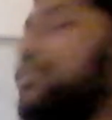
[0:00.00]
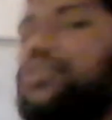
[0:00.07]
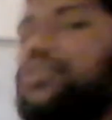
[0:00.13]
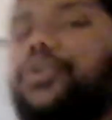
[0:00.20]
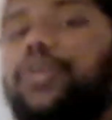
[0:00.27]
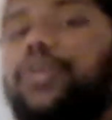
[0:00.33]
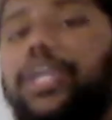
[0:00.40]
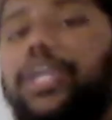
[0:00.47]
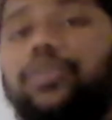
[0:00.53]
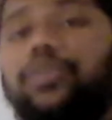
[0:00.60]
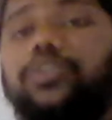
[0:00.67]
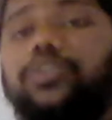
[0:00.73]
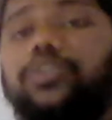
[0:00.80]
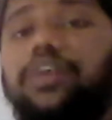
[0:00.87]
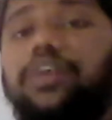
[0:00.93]
So you can
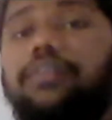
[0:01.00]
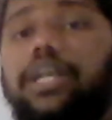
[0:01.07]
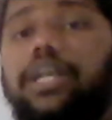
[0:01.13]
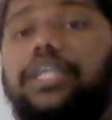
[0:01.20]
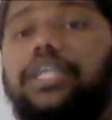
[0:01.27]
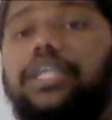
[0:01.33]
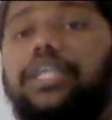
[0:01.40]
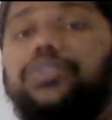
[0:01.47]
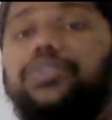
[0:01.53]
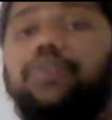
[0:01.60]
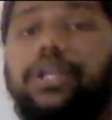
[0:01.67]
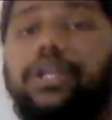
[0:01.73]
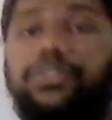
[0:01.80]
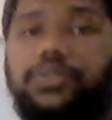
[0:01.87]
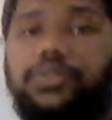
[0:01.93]
use for a
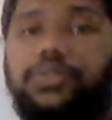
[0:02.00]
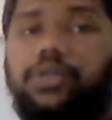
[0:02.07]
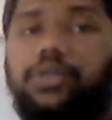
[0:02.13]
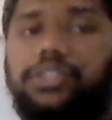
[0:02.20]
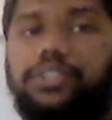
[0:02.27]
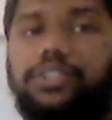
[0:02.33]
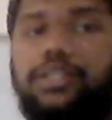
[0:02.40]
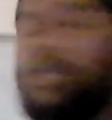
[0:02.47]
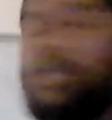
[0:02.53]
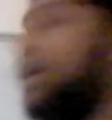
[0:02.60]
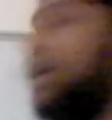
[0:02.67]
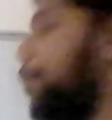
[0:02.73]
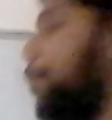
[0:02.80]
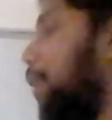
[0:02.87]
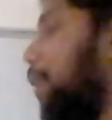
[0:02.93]
1:1 salt.
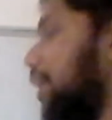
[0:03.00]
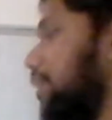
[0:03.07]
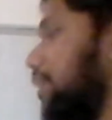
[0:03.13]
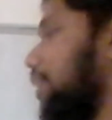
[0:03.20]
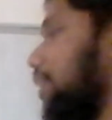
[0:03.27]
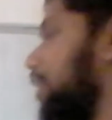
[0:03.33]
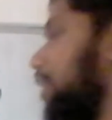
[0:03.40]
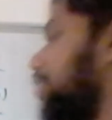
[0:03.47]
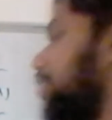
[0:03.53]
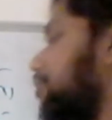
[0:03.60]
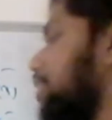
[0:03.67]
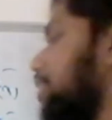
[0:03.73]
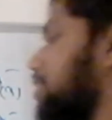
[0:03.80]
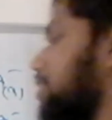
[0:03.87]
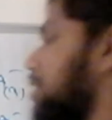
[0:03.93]
But if
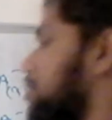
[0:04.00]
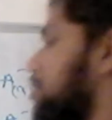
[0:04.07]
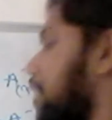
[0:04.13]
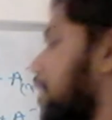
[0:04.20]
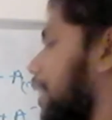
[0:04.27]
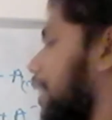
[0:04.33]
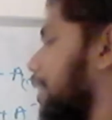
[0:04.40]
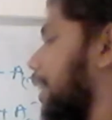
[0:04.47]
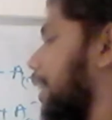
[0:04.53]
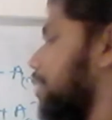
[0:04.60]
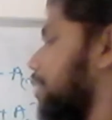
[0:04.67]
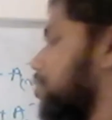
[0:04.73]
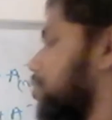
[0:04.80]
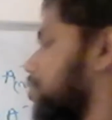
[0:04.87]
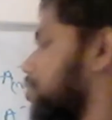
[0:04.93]
this is like
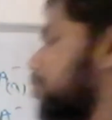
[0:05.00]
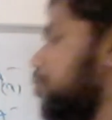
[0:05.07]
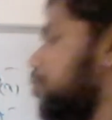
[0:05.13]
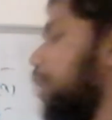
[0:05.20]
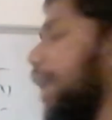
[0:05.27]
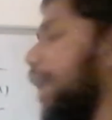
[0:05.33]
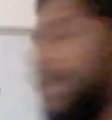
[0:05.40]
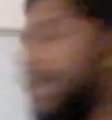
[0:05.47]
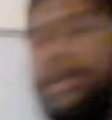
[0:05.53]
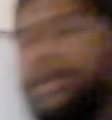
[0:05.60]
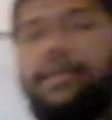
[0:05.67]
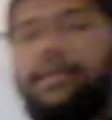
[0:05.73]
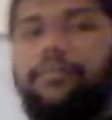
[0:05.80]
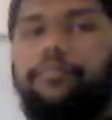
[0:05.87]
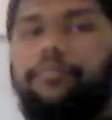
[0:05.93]

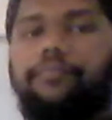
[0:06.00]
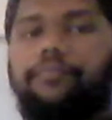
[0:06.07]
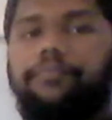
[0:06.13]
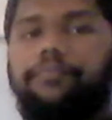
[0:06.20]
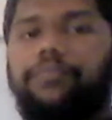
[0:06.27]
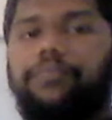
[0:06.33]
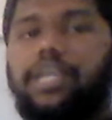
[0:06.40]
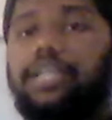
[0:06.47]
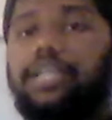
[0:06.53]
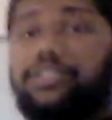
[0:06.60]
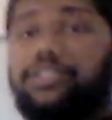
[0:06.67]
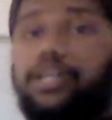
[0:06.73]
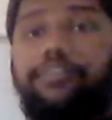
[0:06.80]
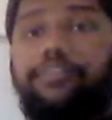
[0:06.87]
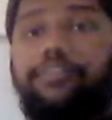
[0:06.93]
X2A
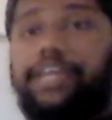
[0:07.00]
instead of